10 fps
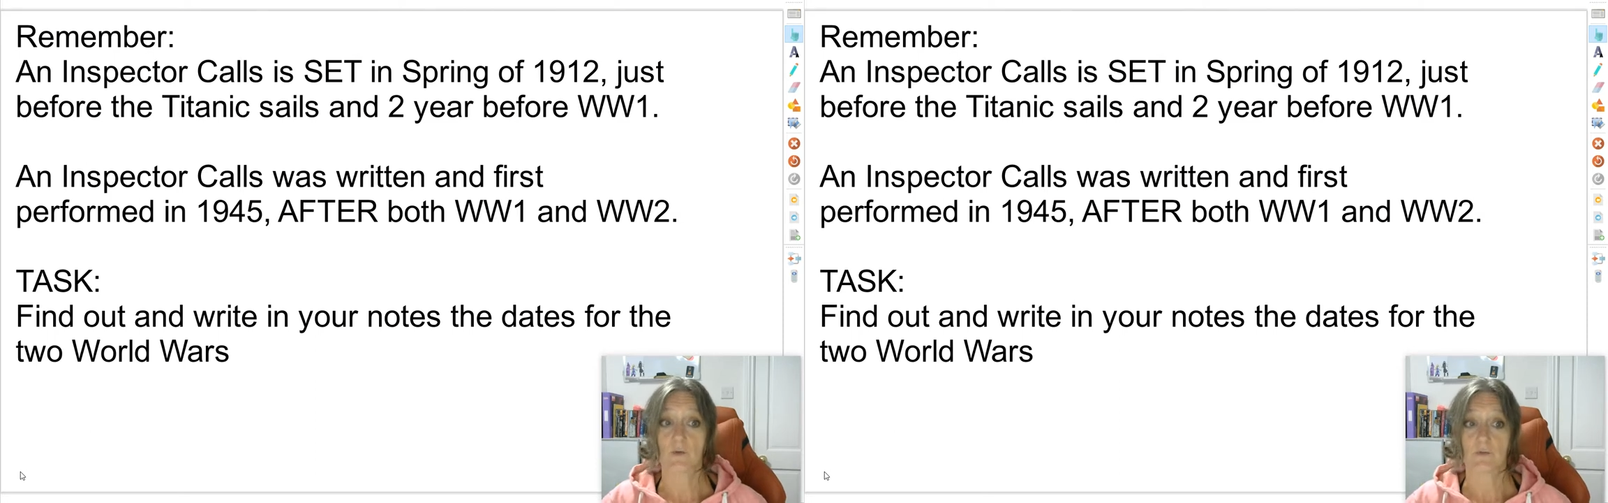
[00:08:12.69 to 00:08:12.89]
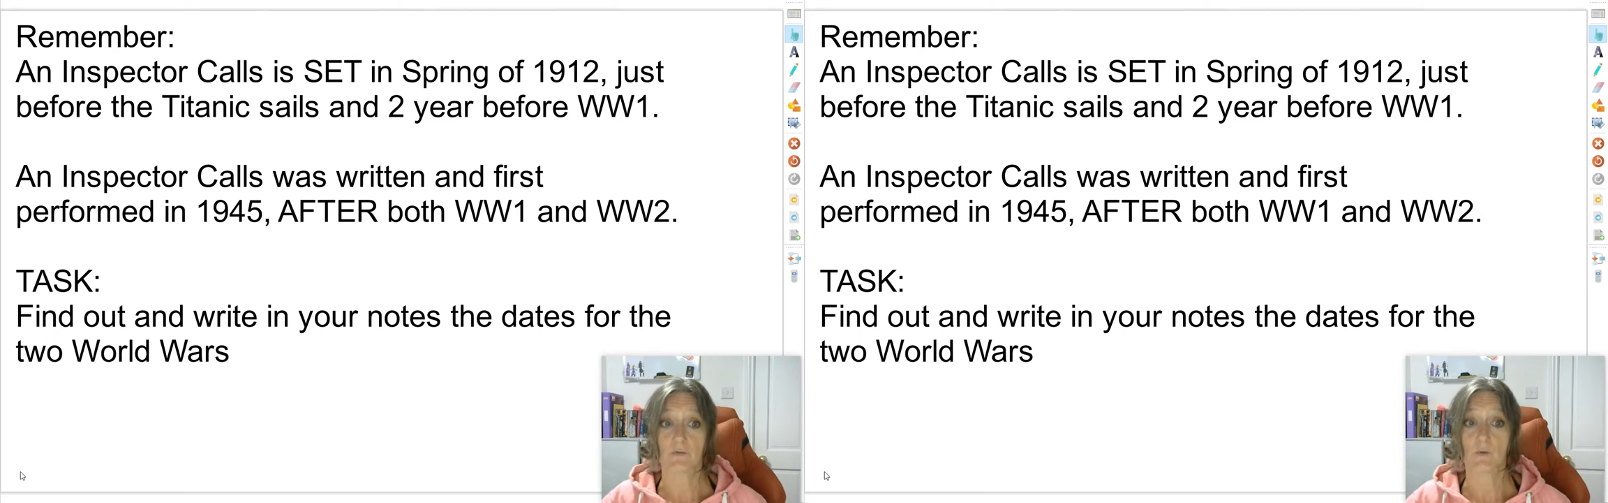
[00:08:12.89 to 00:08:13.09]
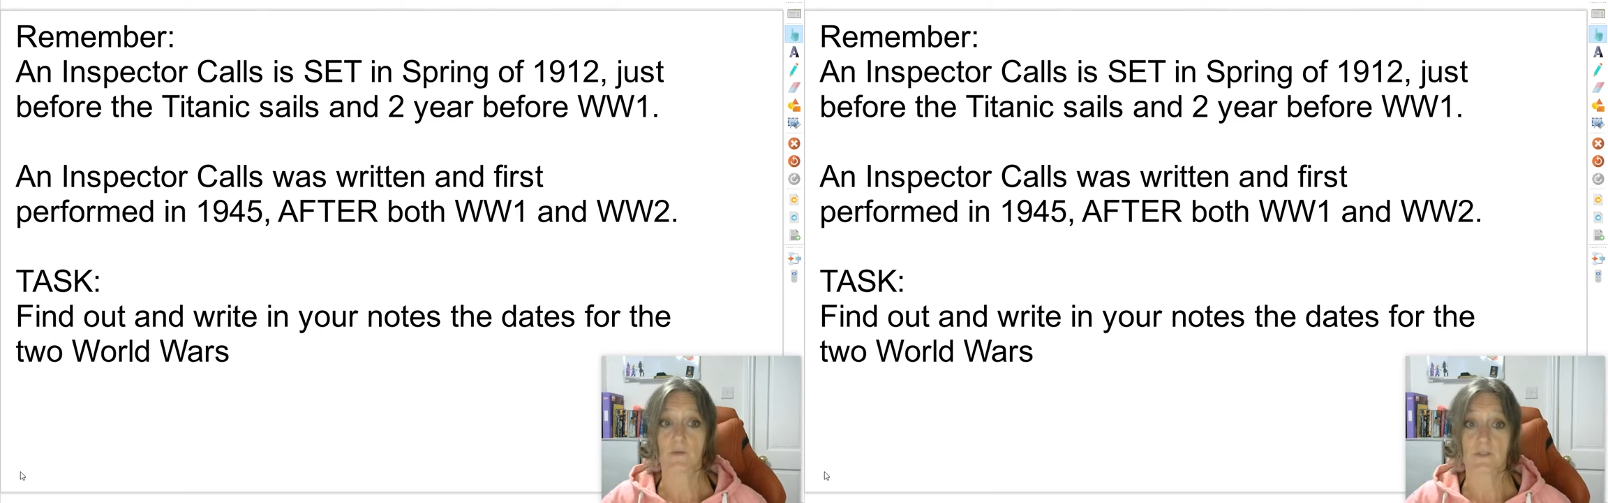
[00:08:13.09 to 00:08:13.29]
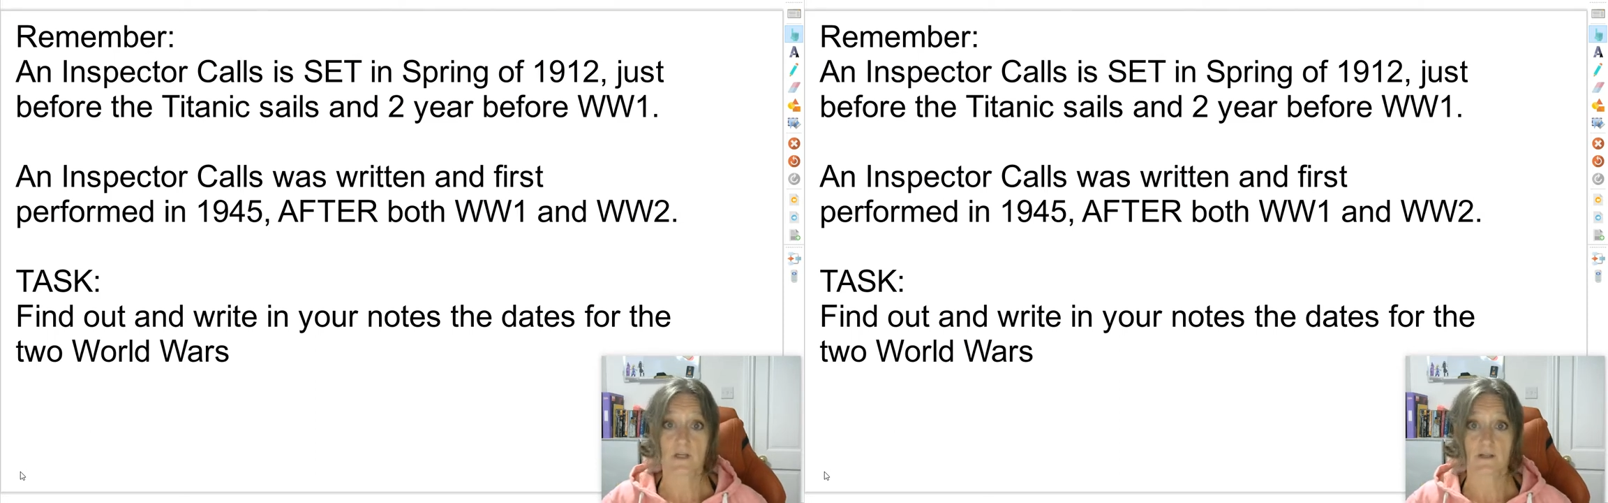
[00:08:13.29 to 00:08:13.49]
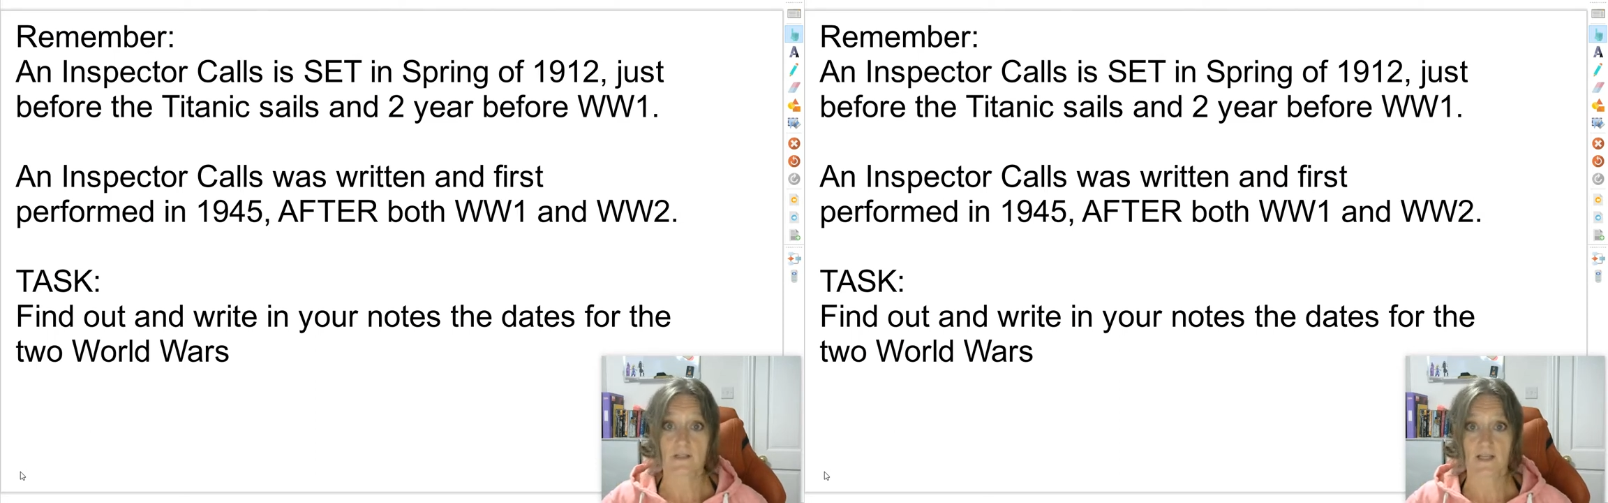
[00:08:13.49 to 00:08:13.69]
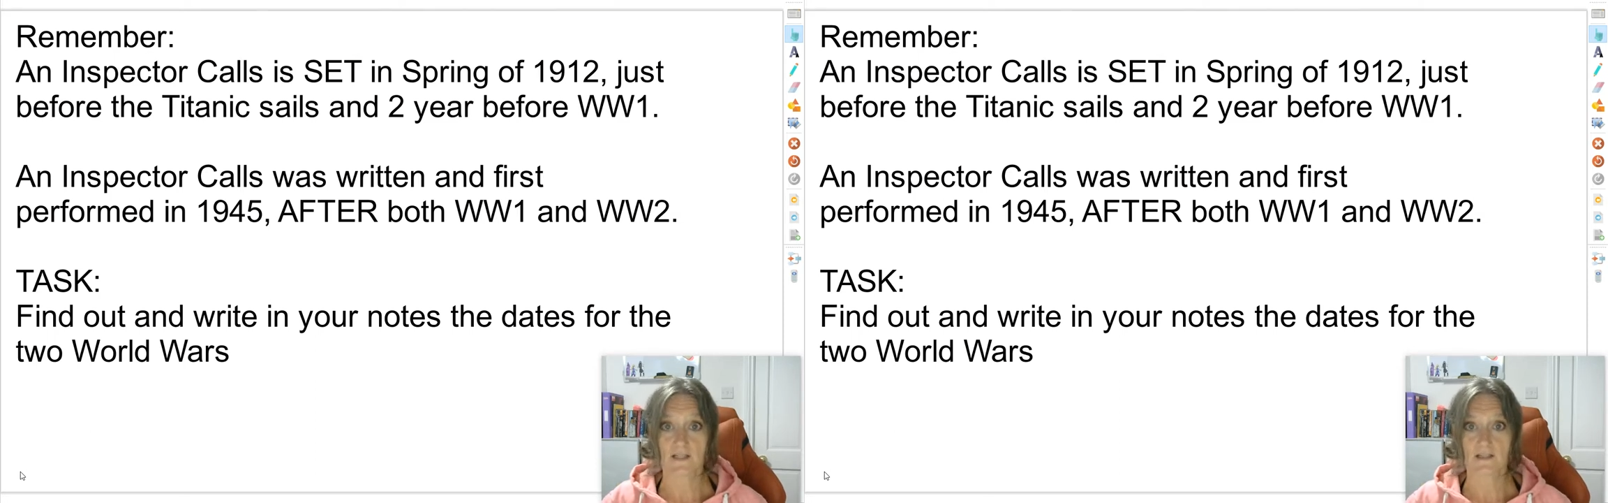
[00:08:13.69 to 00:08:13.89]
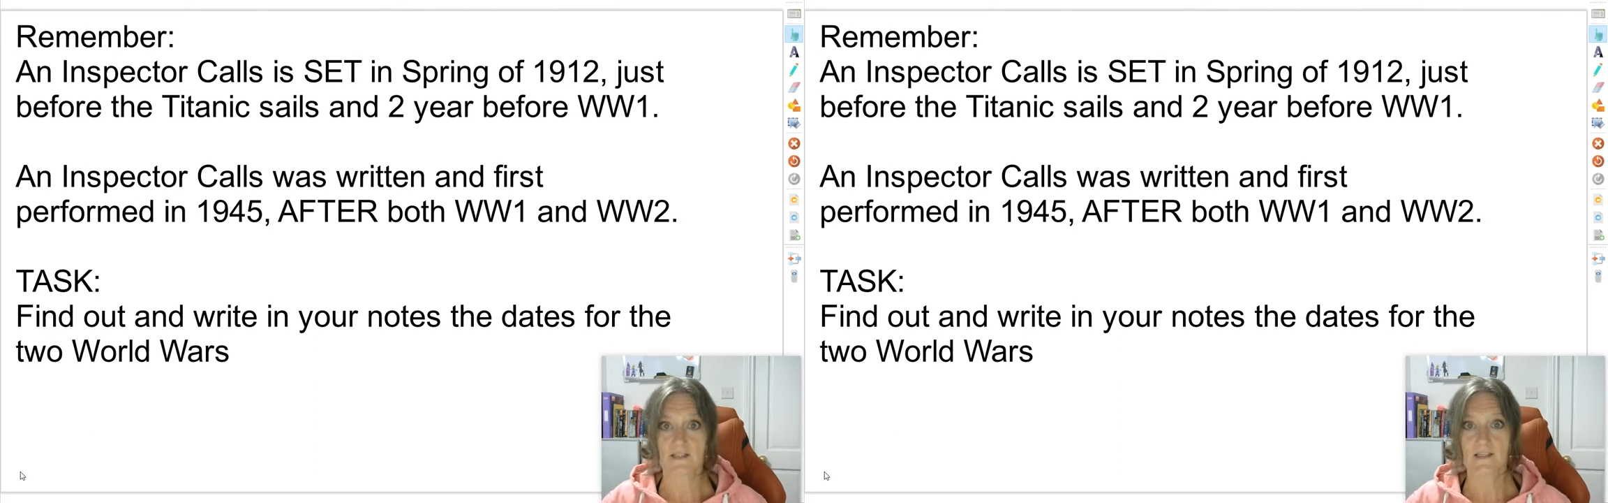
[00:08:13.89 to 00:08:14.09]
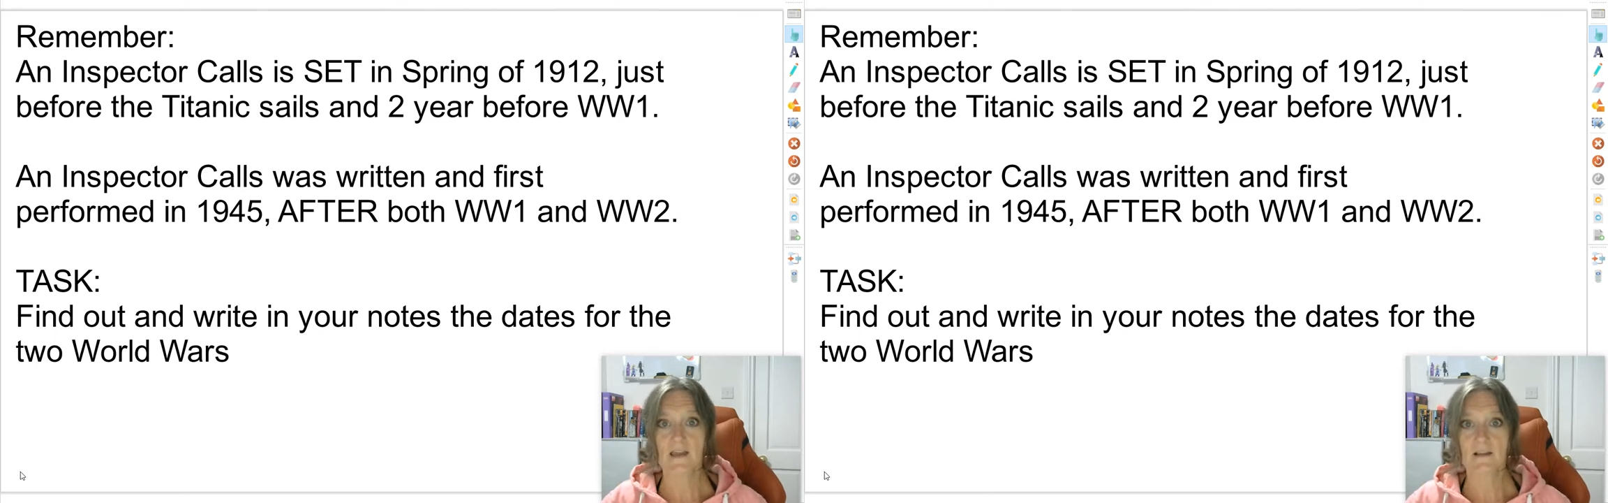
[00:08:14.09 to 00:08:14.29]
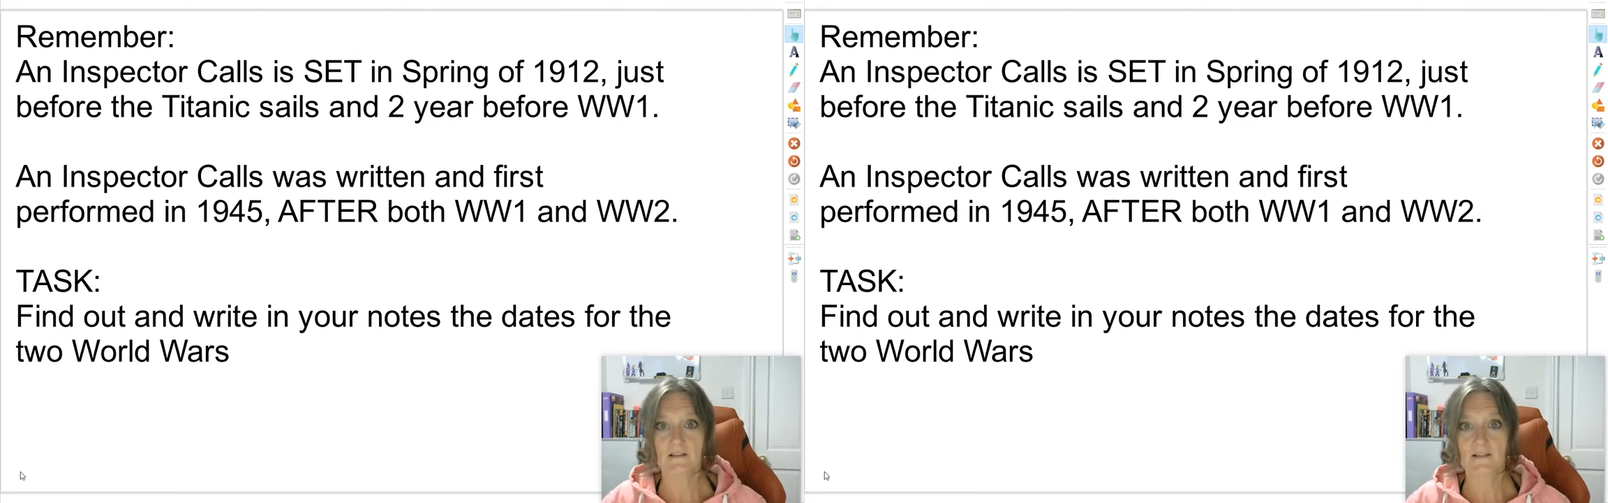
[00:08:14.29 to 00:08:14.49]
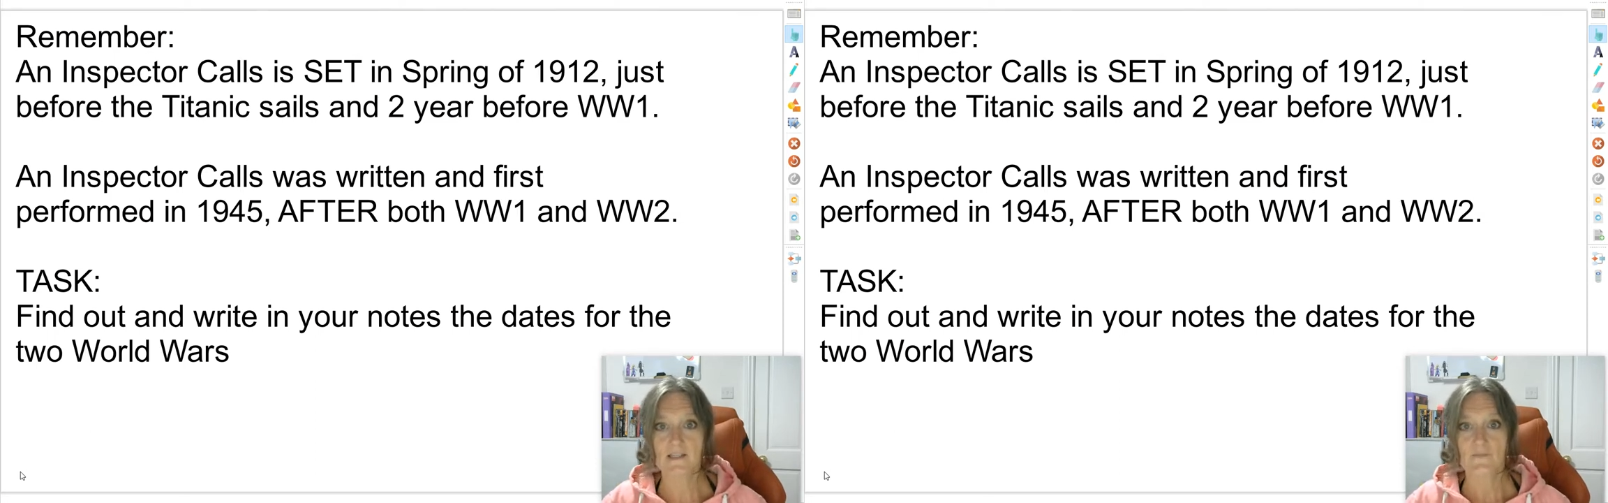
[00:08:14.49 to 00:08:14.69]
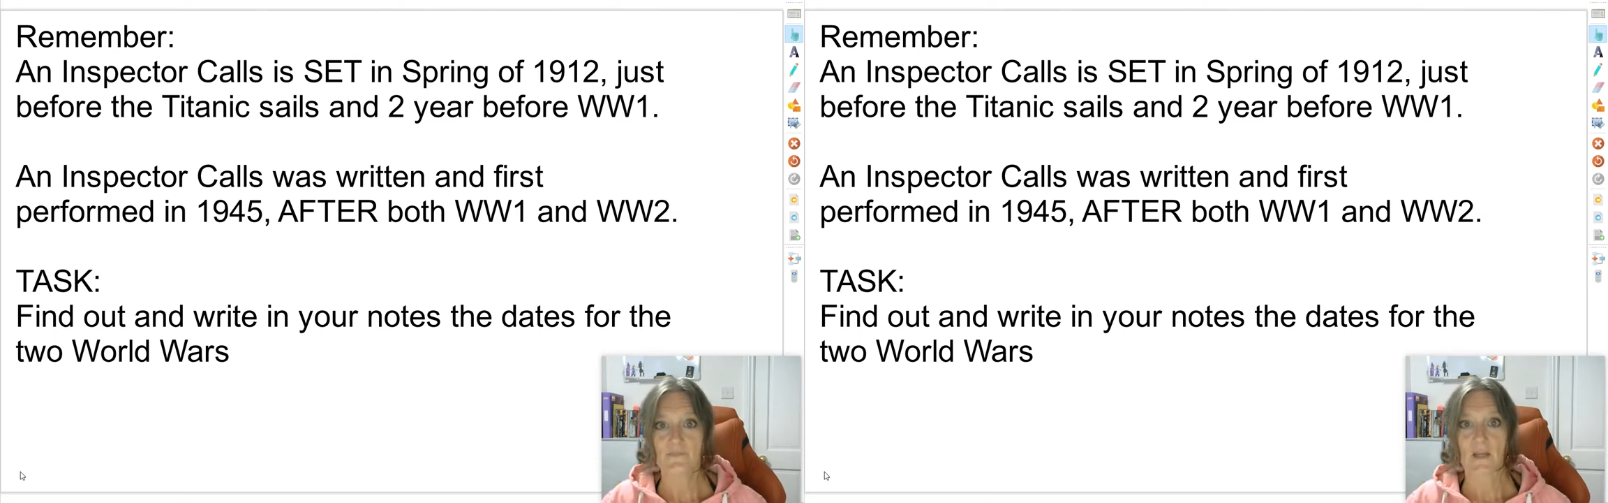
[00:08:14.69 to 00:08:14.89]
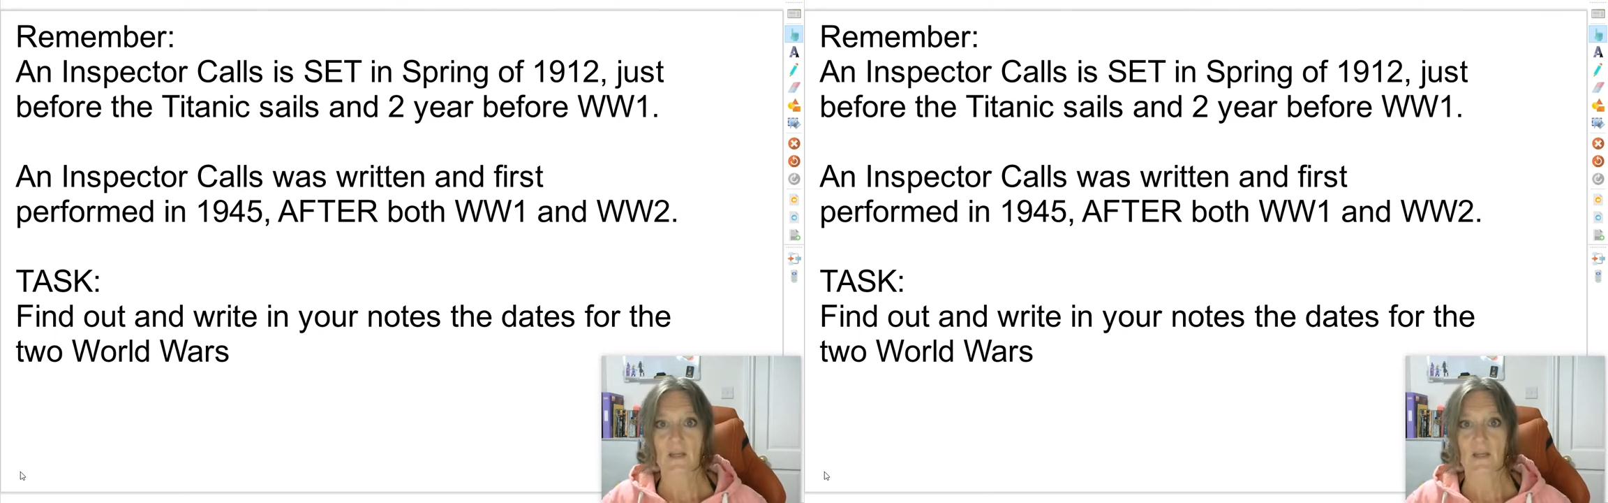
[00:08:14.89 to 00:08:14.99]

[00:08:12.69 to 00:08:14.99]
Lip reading: before the Titanic sails